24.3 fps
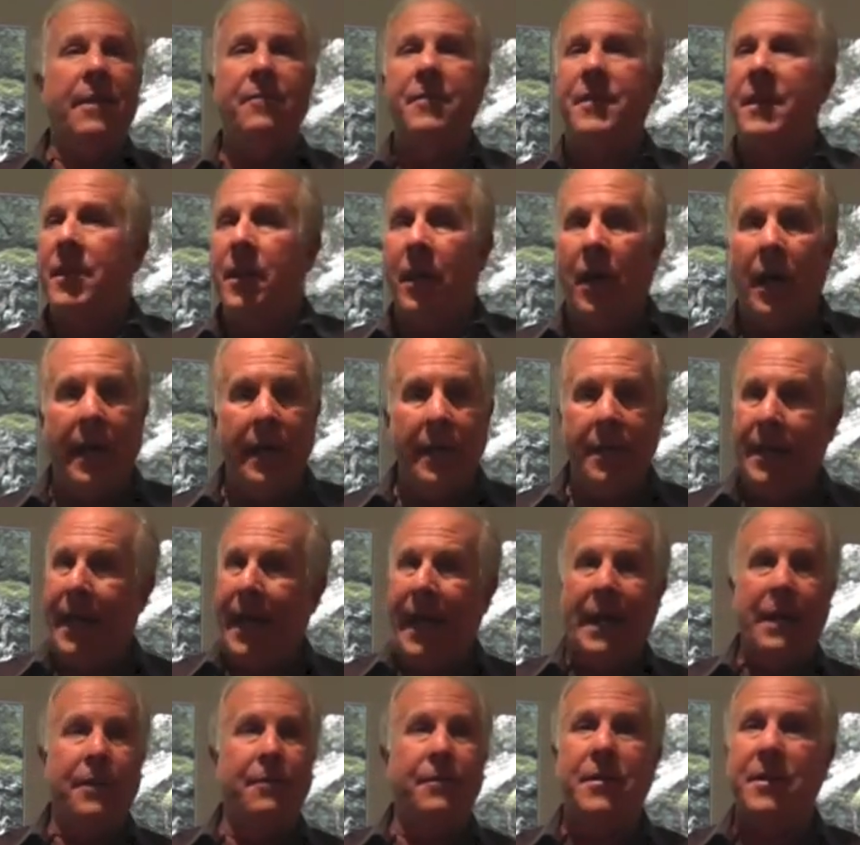of denial,
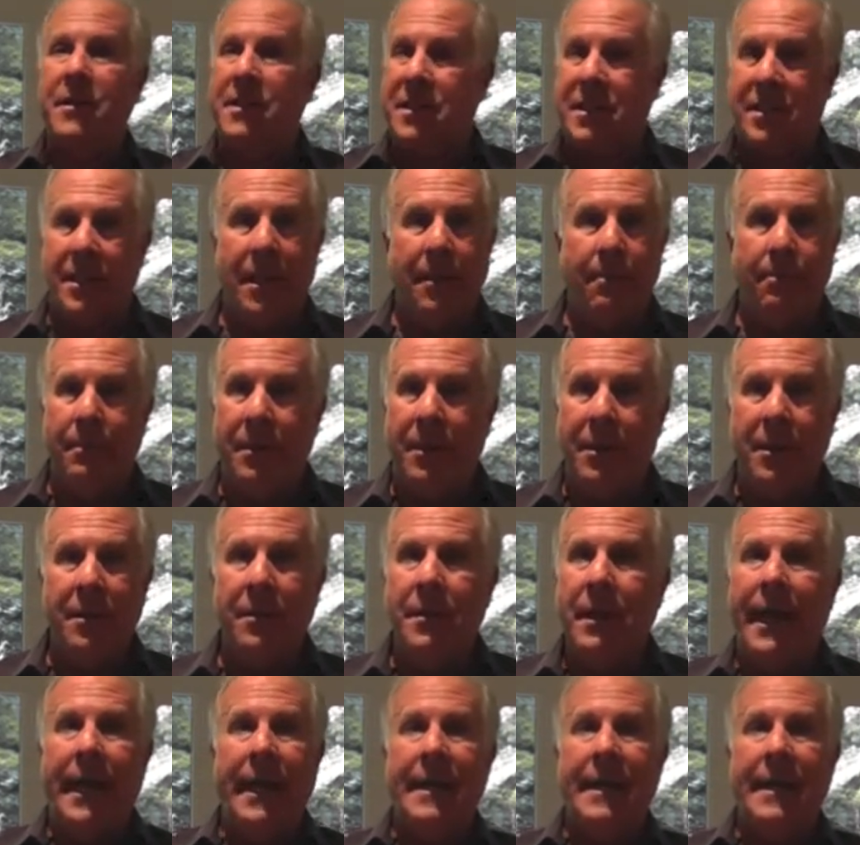out of your slumber,